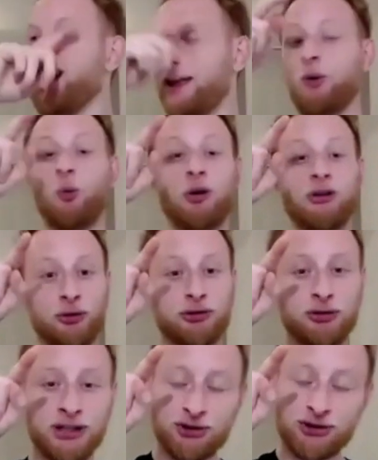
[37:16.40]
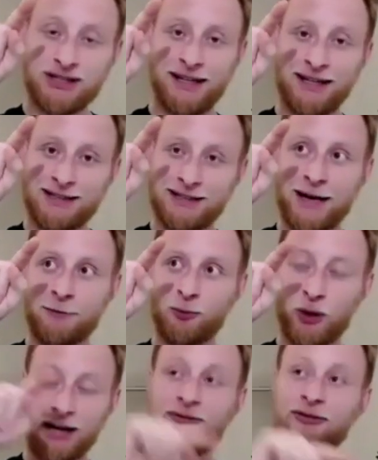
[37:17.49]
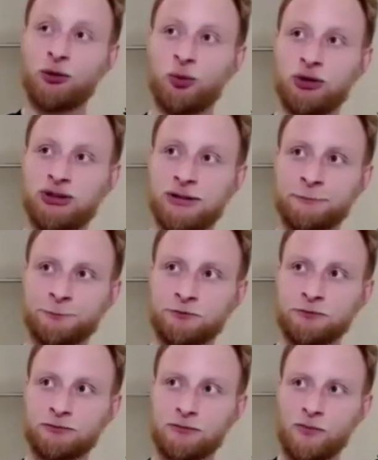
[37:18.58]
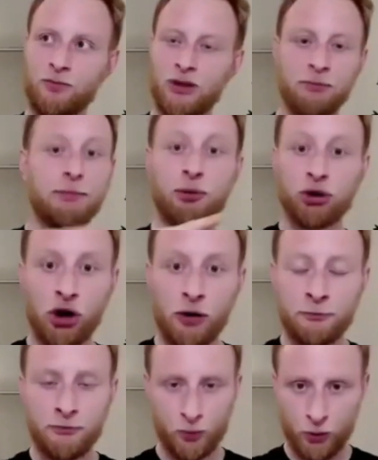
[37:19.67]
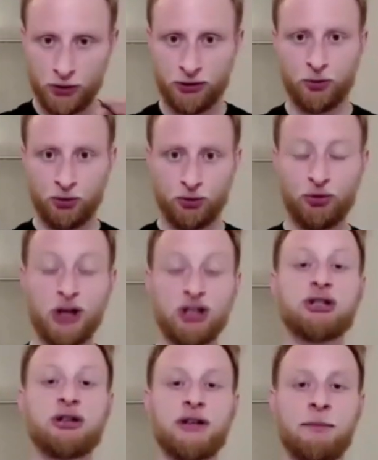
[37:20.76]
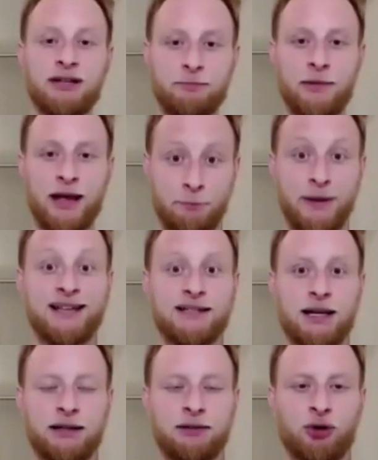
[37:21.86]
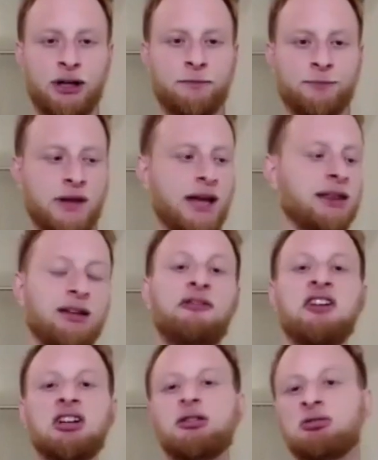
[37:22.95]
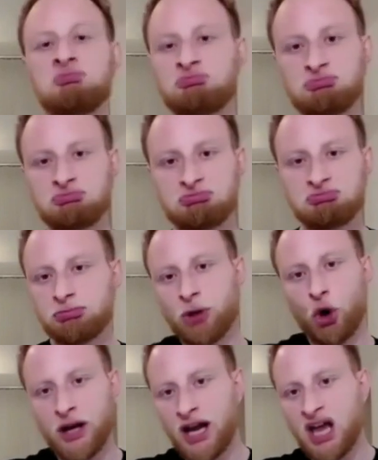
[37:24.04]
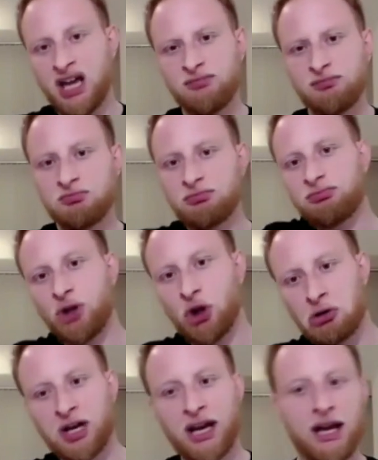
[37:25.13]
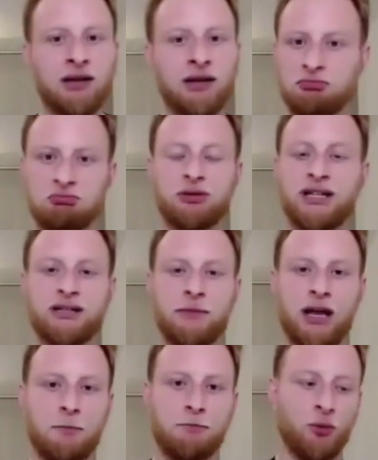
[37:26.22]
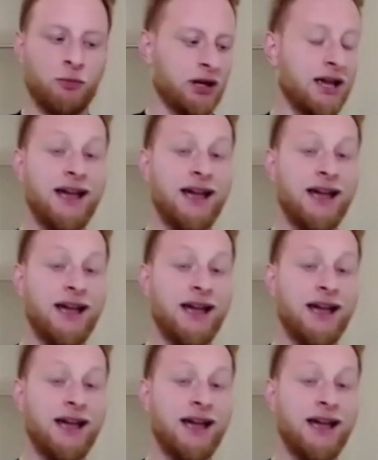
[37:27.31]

What's also interesting is that what I found was people come, we register them at baseline, right? And they feel okay, not okay, doesn't matter, boom.